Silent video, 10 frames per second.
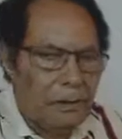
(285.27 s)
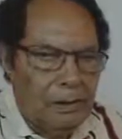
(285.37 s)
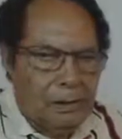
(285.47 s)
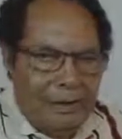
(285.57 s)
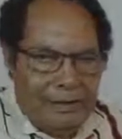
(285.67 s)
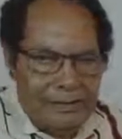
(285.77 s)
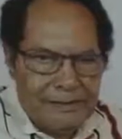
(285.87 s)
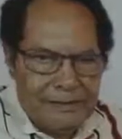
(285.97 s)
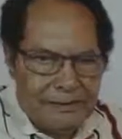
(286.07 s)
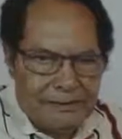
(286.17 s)
I
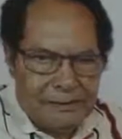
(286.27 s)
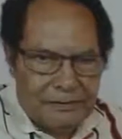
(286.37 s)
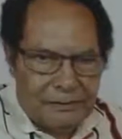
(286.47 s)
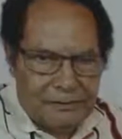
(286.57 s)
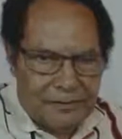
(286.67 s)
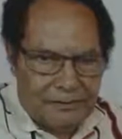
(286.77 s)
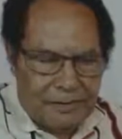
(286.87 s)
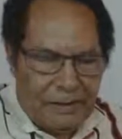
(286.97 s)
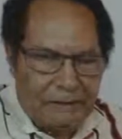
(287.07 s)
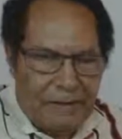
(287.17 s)
asserted several
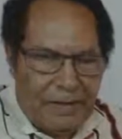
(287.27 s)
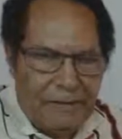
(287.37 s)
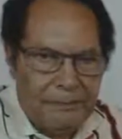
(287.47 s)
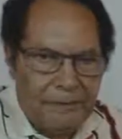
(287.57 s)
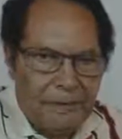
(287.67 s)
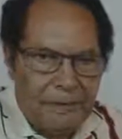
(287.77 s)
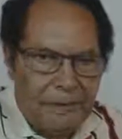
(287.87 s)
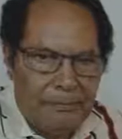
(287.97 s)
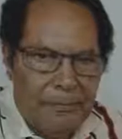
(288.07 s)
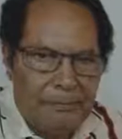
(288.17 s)
times
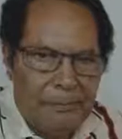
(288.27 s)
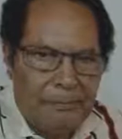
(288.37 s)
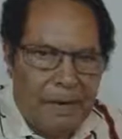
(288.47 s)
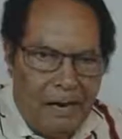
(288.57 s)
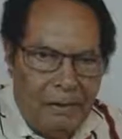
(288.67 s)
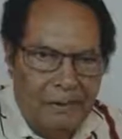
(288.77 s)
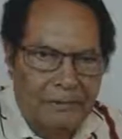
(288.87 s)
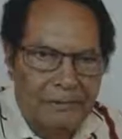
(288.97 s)
about the power